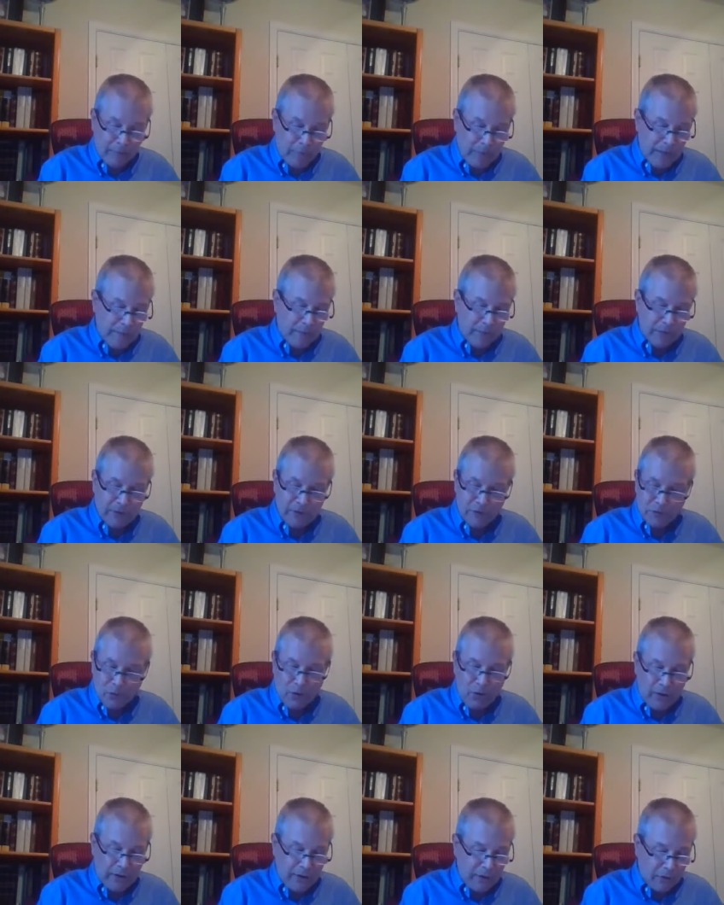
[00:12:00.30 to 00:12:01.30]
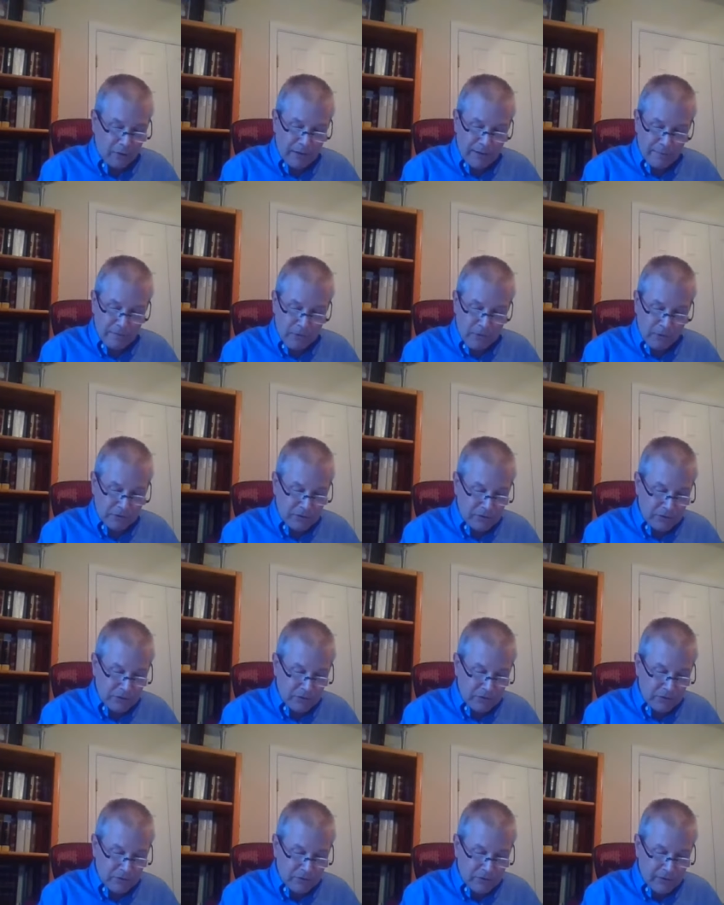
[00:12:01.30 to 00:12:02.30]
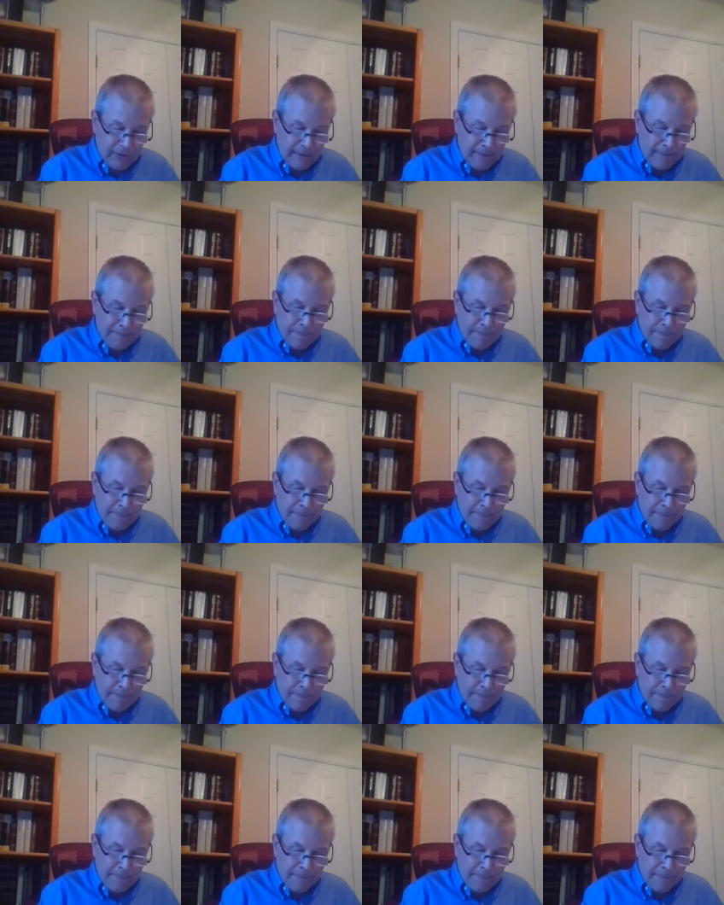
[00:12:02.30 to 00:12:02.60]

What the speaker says: people and drawing great multitudes,